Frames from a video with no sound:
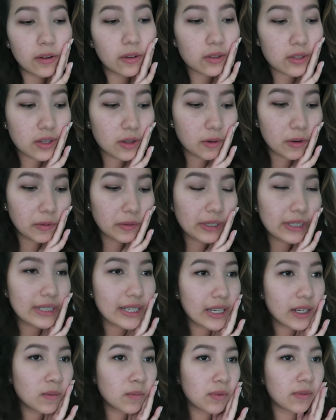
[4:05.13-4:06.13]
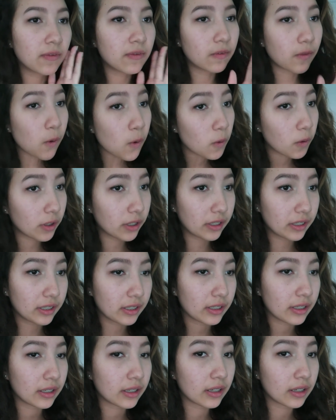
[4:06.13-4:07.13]
Also, what we did
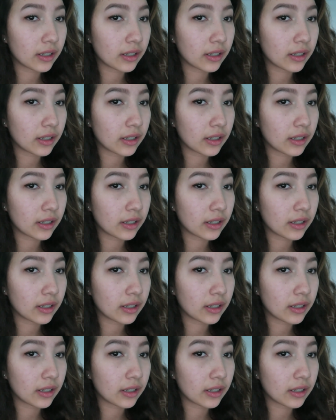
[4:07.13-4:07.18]
before